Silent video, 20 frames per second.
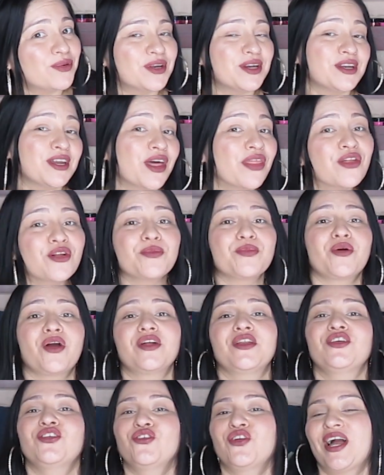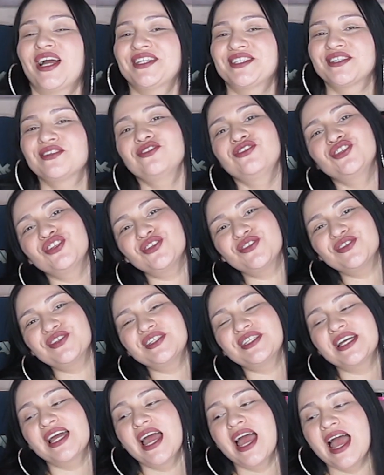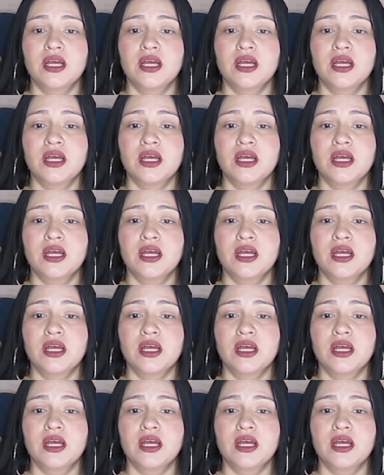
what another product you guys could use.